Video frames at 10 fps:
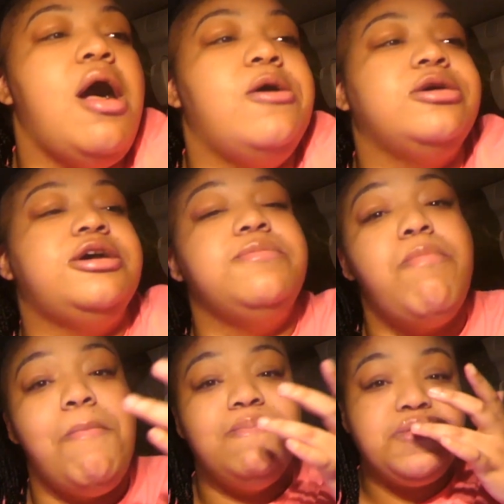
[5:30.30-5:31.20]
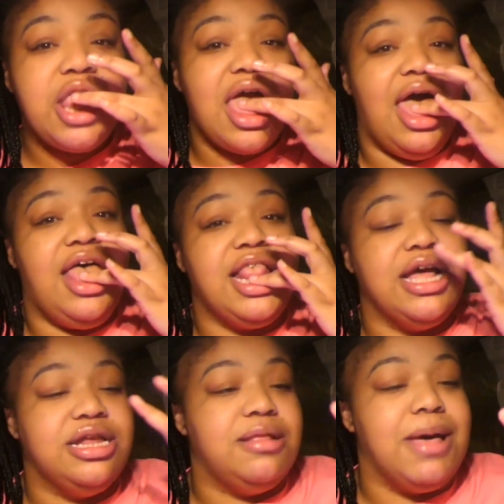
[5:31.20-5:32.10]
Okay. I had to
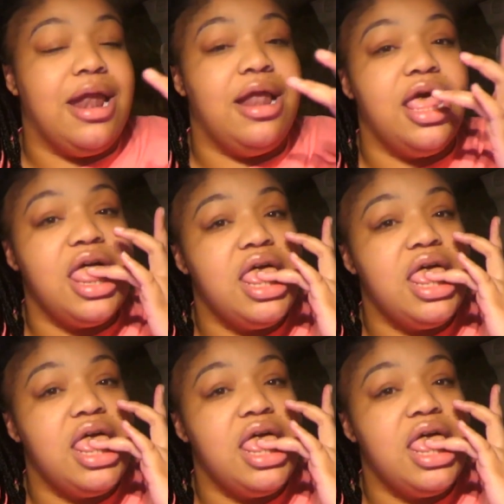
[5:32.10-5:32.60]
take another bite of it.